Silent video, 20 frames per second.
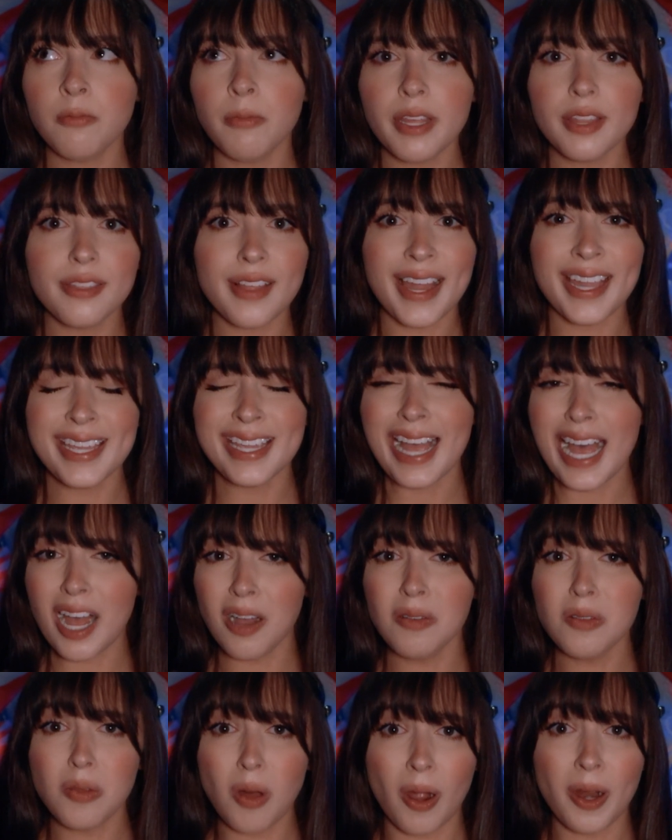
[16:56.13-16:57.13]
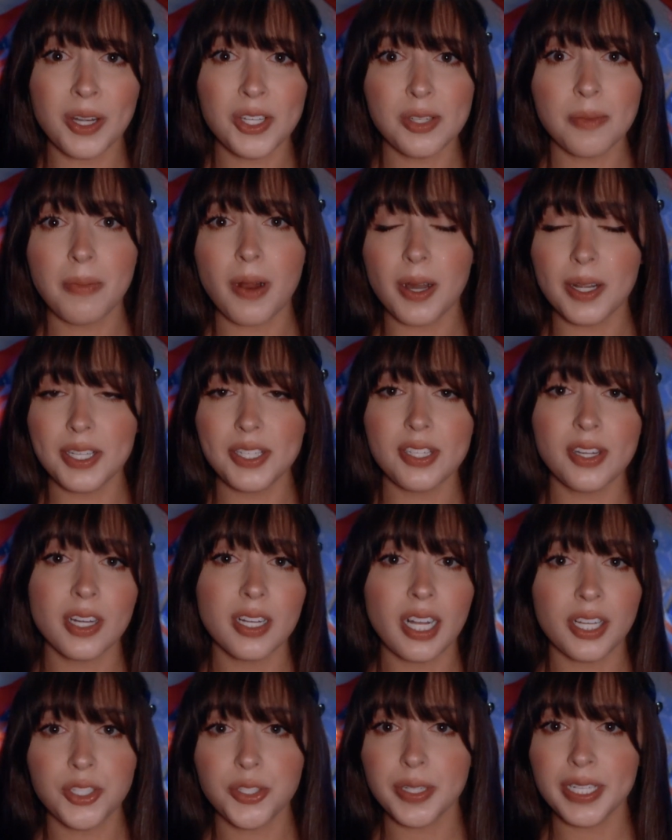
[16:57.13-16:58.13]
with like how large and partisan our
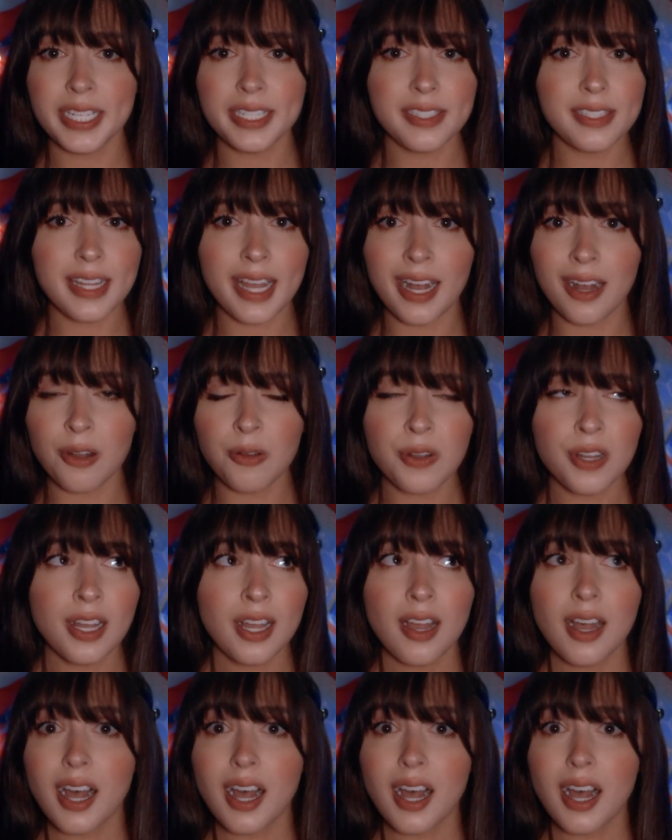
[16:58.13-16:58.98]
country is now,